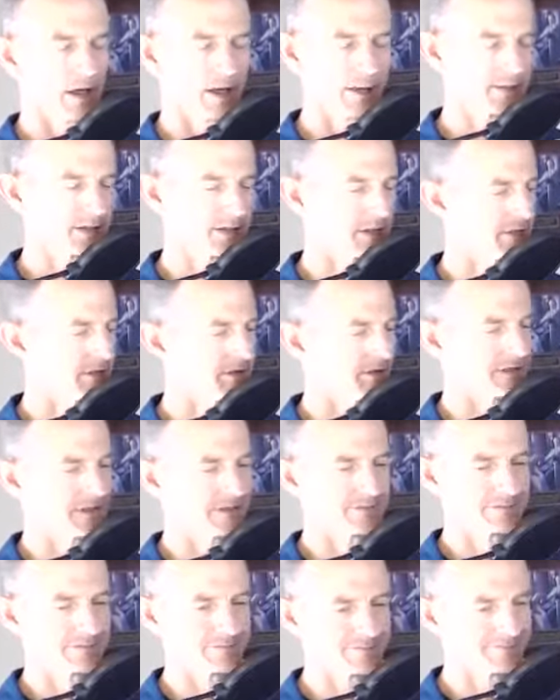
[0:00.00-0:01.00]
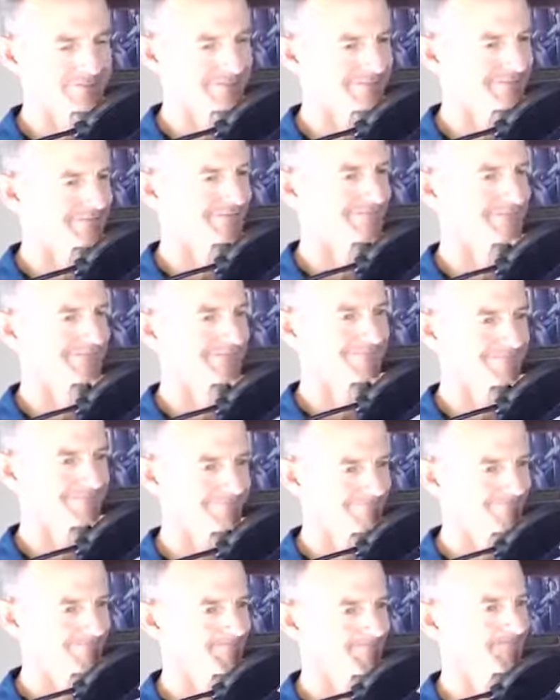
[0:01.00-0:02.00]
absolutely is the point.
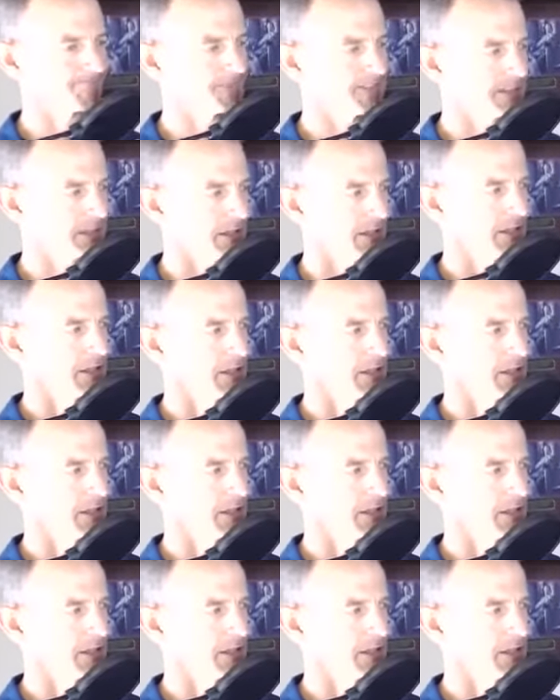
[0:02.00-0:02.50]
And that